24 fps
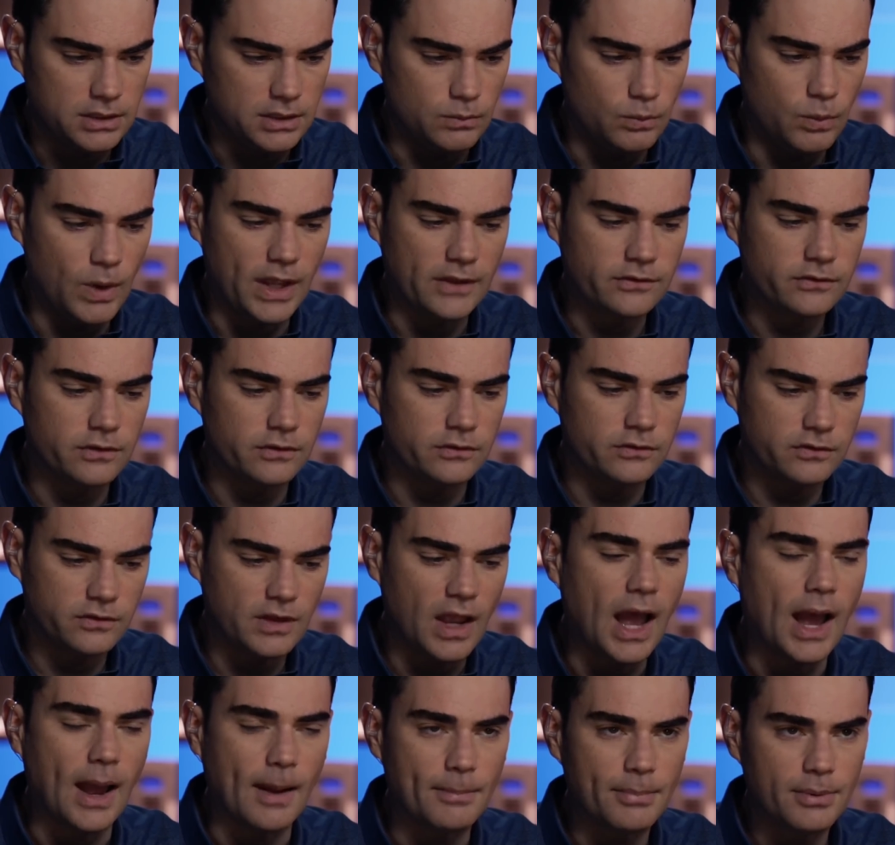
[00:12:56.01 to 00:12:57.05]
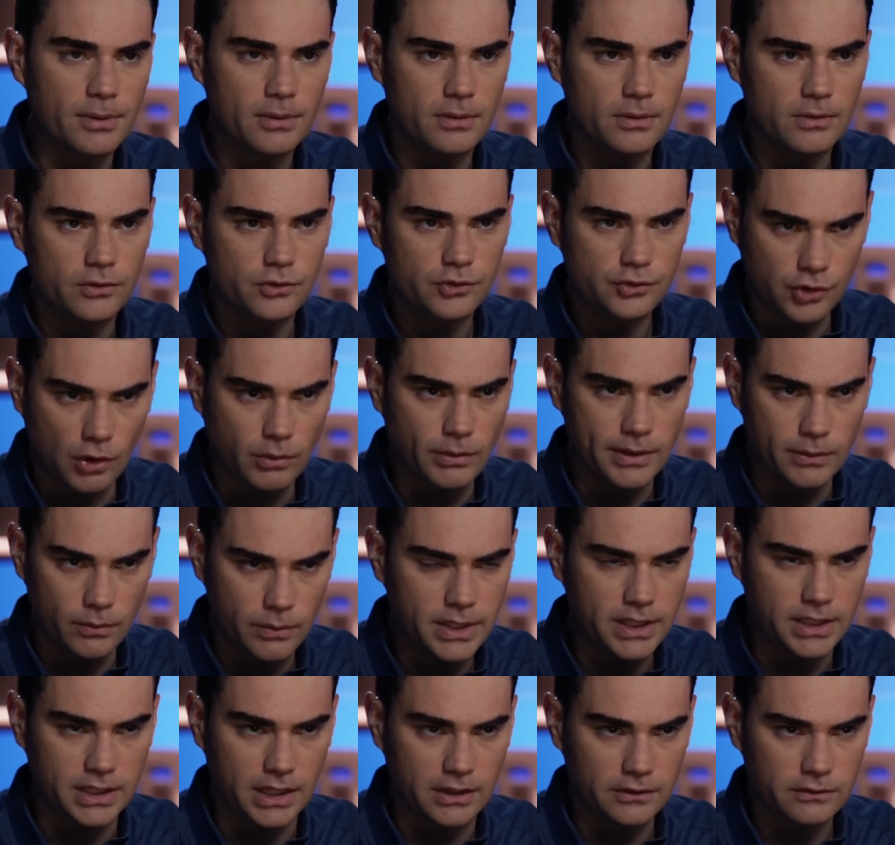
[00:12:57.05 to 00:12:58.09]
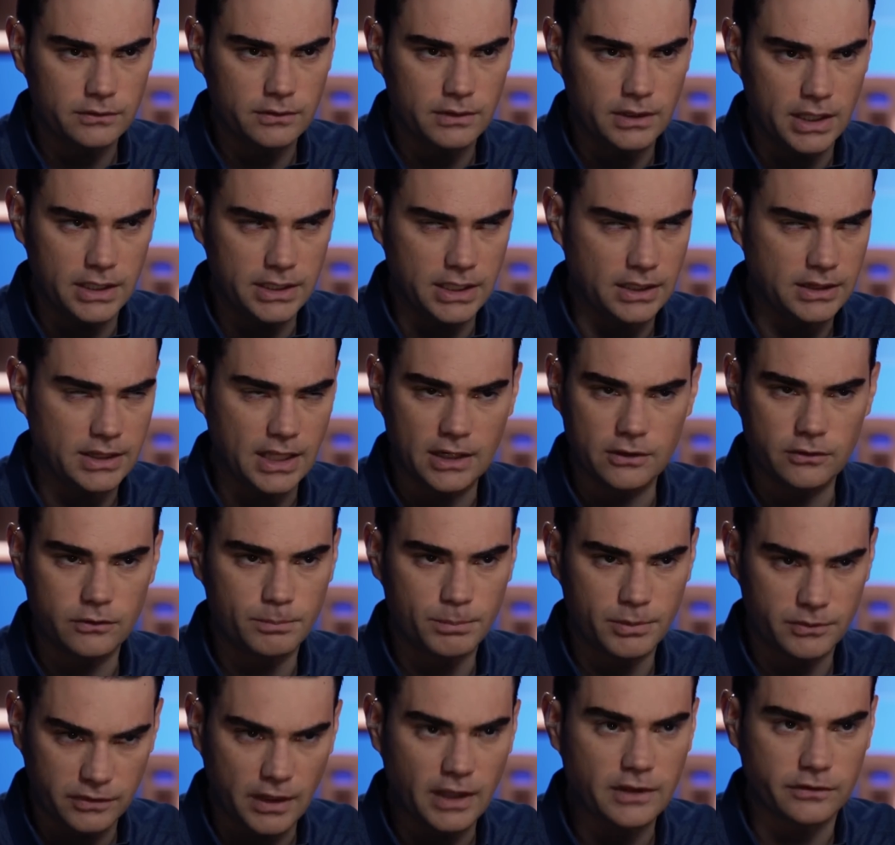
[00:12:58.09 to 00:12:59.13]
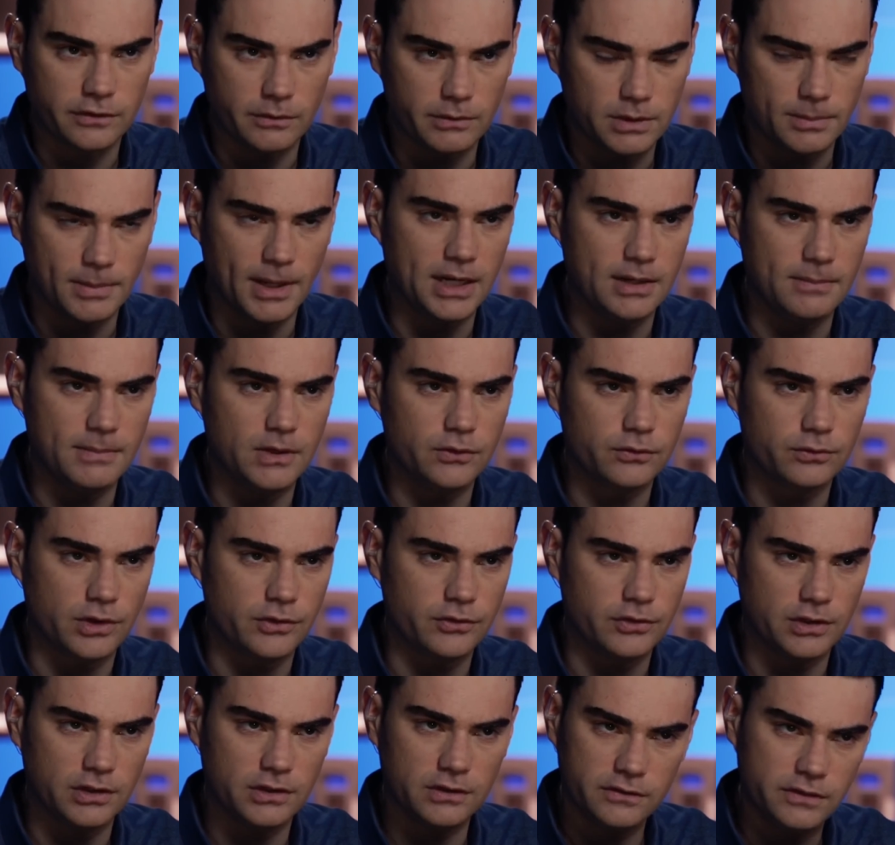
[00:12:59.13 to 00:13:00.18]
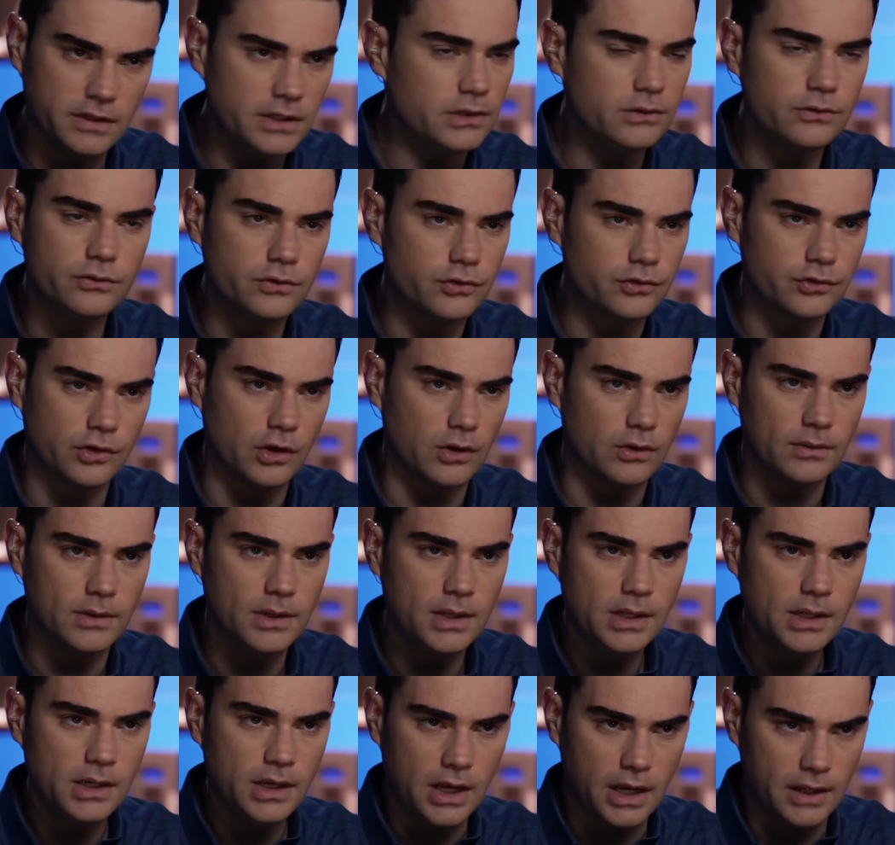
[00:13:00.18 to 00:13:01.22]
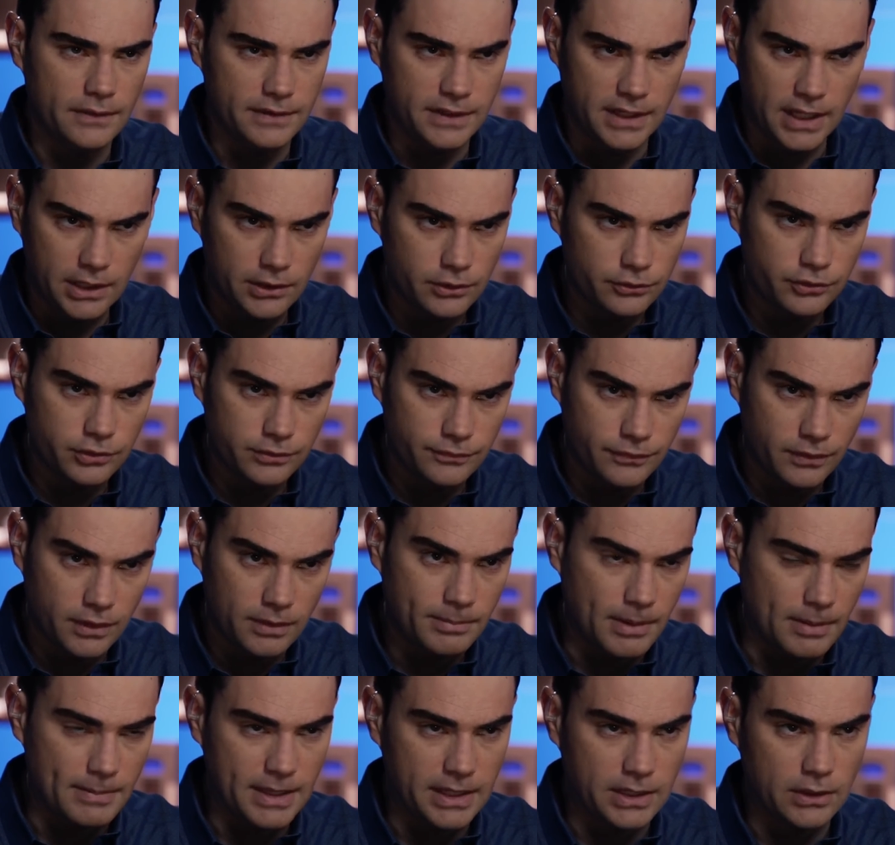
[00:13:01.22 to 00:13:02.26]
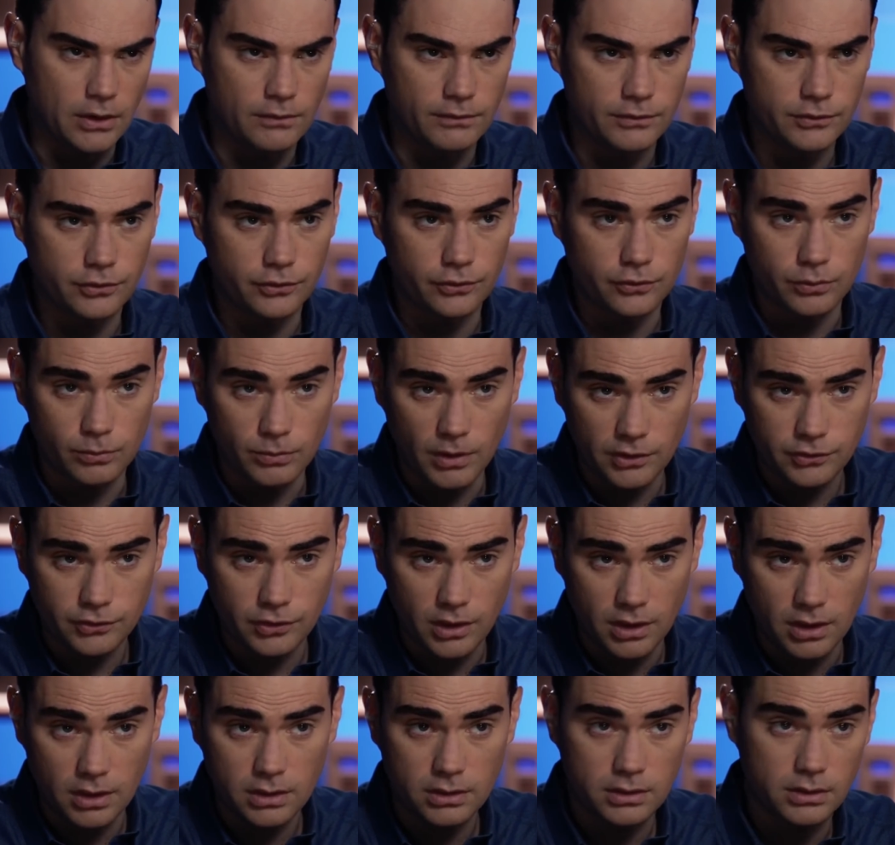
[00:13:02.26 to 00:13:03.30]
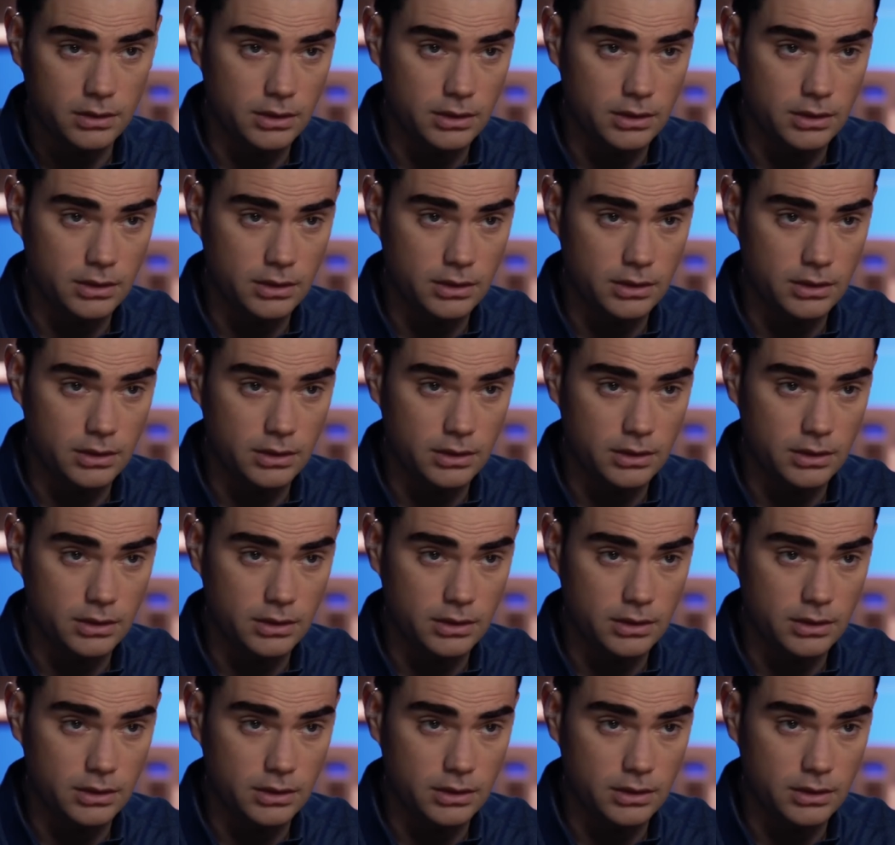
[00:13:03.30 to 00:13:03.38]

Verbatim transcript: West stop showing weakness. And yet that is precisely what the Biden administration continues to show on the energy front by making overtures to Russia,